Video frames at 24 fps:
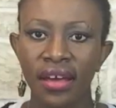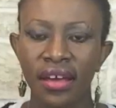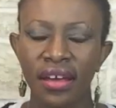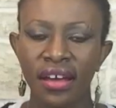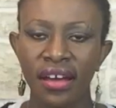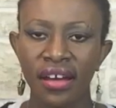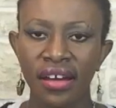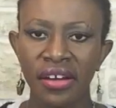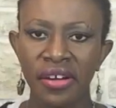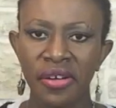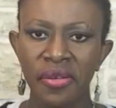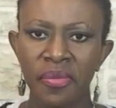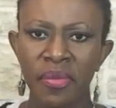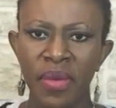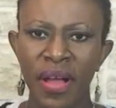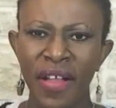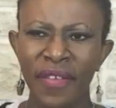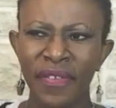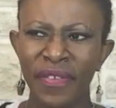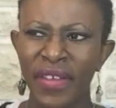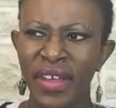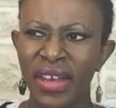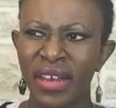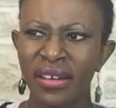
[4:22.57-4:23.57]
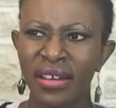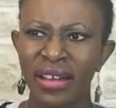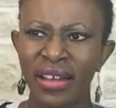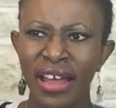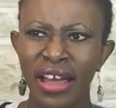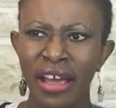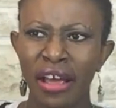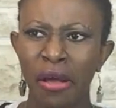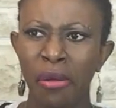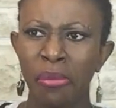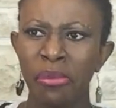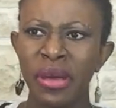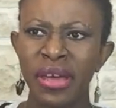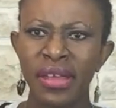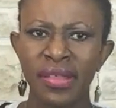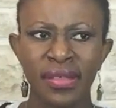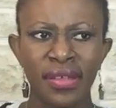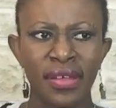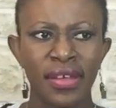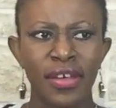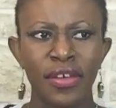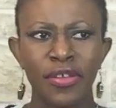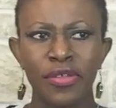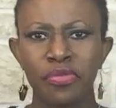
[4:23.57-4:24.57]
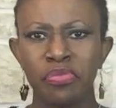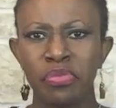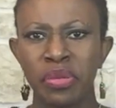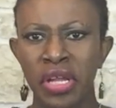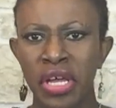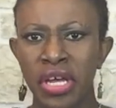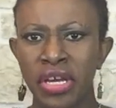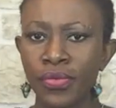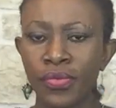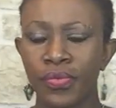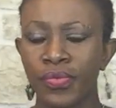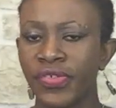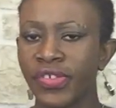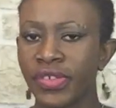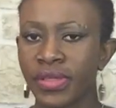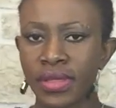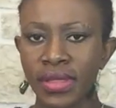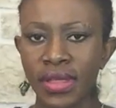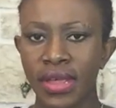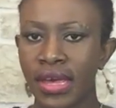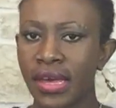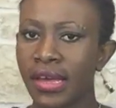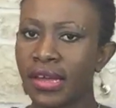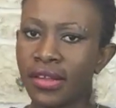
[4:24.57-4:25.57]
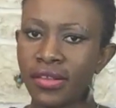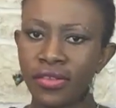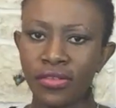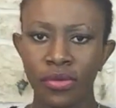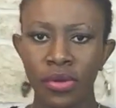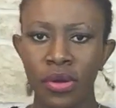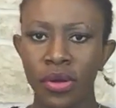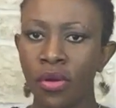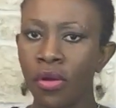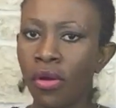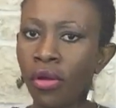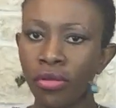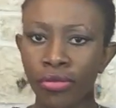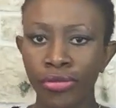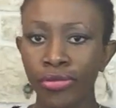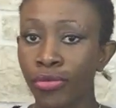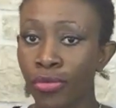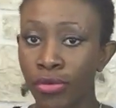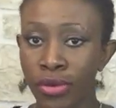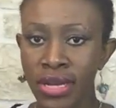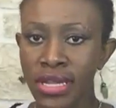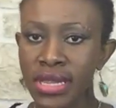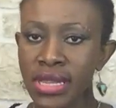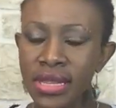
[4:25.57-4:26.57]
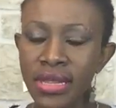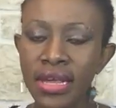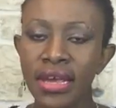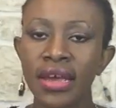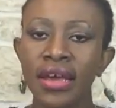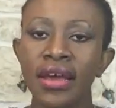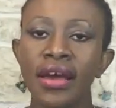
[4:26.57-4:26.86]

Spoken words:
And then like mixing his blood, just like doing all sorts.